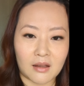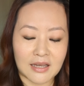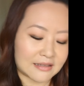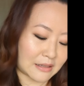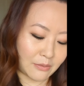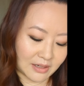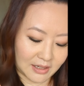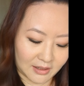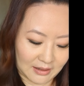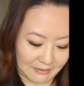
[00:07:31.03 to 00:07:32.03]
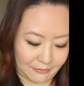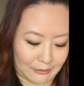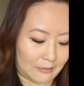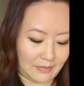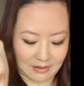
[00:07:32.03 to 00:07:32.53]
yes, I already
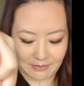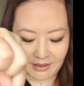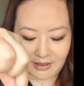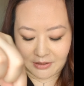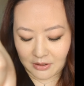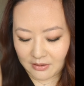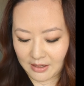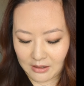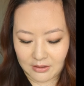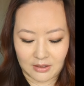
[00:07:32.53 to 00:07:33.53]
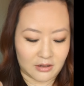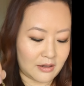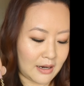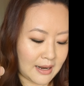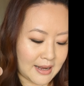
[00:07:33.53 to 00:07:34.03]
confirmed that my guys are there. They're
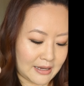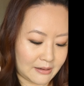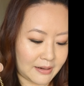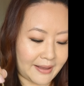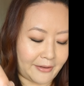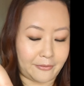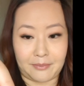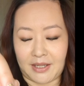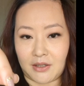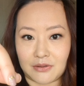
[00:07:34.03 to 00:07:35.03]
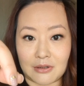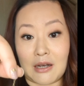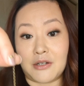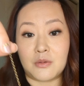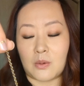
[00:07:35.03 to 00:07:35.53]
here to help me, so
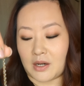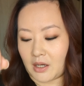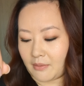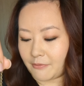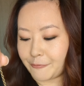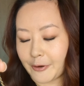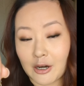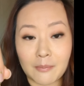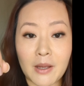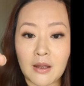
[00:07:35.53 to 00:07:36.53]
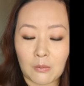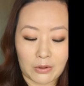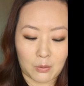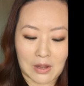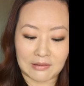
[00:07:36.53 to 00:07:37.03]
I just want to confirm.
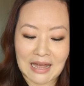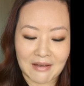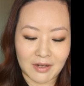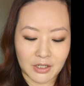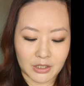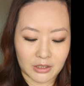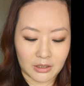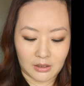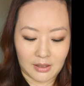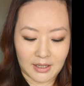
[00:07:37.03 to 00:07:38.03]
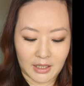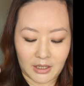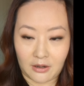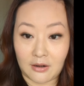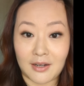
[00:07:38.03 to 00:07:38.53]
We want lavender in
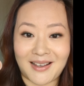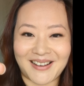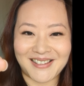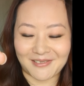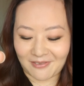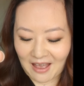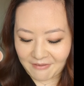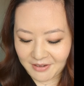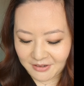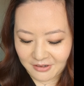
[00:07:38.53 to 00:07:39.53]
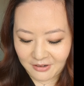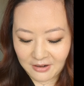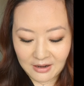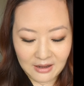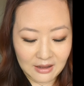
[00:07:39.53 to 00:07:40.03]
here. Yes, lavender.
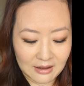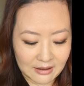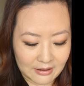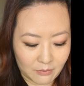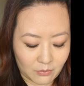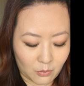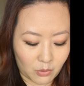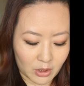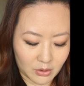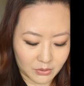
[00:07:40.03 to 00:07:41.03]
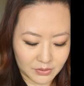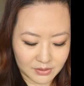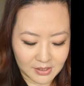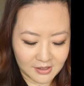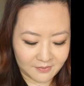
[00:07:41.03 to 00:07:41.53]

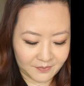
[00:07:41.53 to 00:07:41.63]
Rose.